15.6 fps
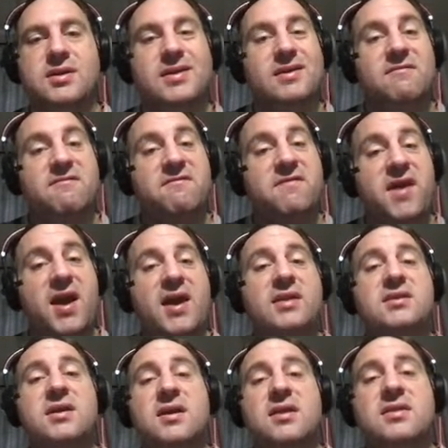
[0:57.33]
In
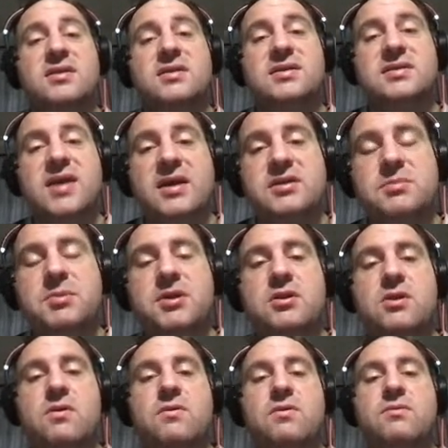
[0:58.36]
fact, this has actually been
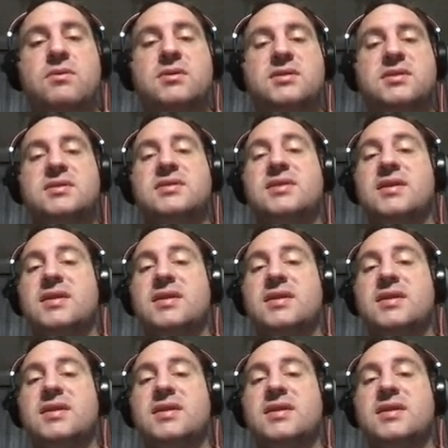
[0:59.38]
known since the